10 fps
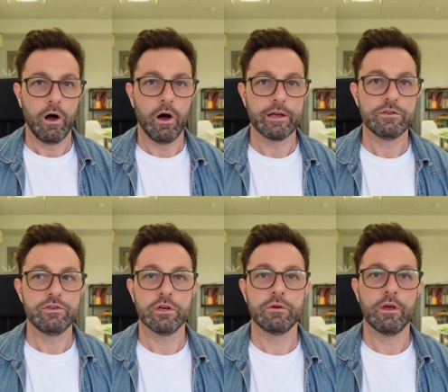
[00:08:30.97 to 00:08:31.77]
I
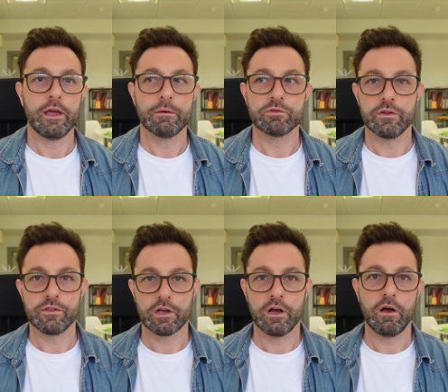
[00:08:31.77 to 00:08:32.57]
knew that it was on
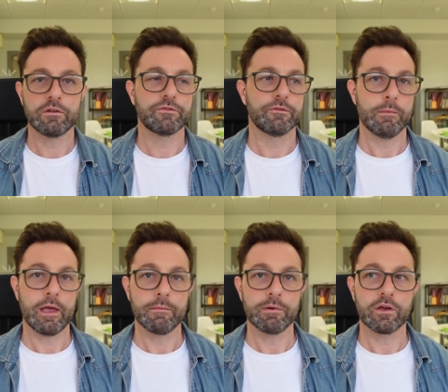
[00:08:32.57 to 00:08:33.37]
the cards for
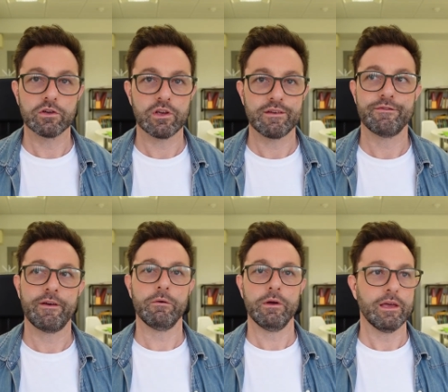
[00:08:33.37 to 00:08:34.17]
me because I
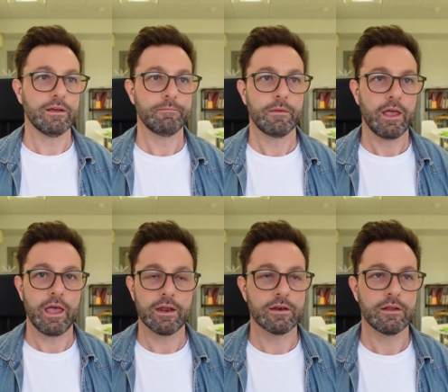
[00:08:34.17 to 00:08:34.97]
felt it
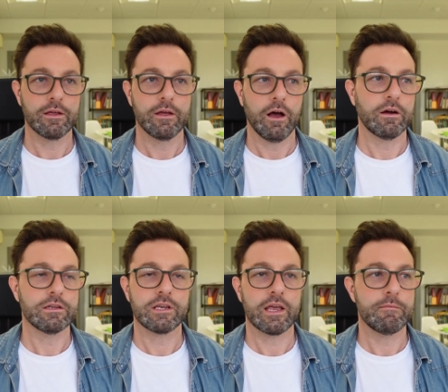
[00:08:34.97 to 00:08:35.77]
in, I'm going
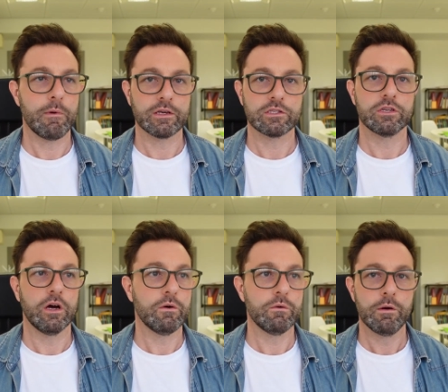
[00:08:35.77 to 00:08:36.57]
to say in my
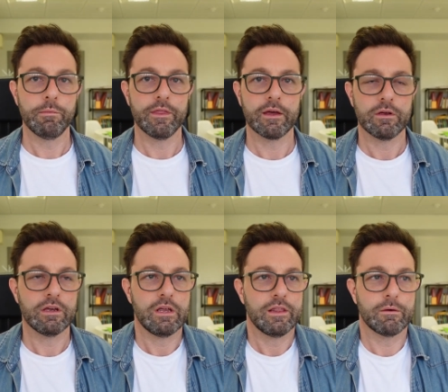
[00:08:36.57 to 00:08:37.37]
soul, but there,
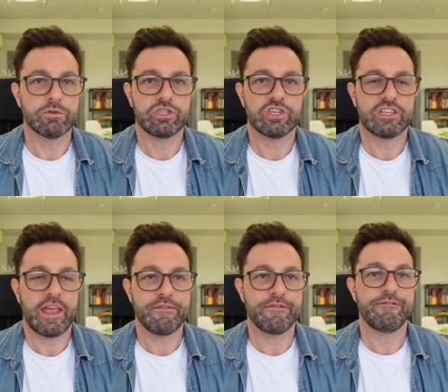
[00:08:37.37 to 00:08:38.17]
it, there was just
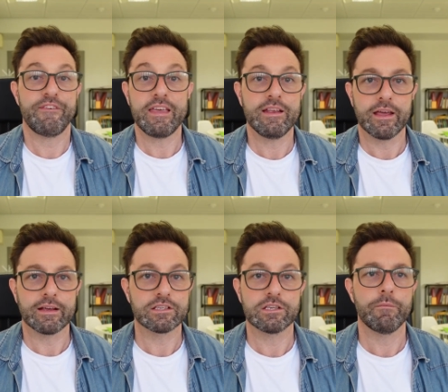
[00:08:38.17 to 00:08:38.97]
a
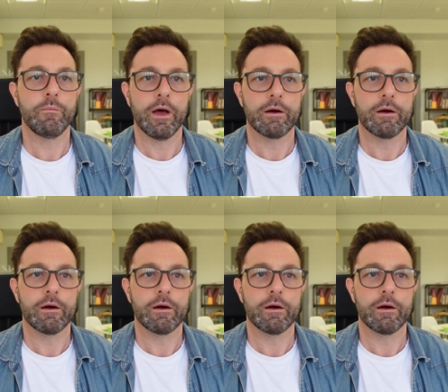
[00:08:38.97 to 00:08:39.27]
feeling somewhere.